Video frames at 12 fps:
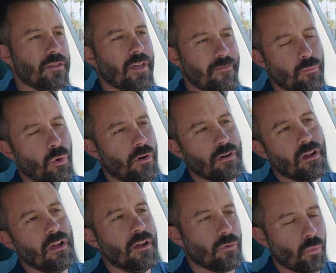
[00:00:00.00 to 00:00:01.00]
You have more
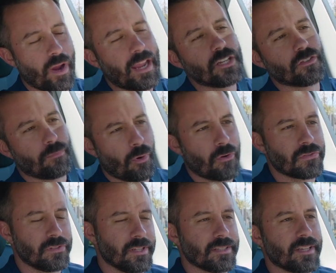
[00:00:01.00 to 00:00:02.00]
range and
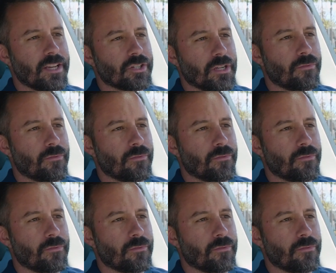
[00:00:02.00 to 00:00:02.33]
personalization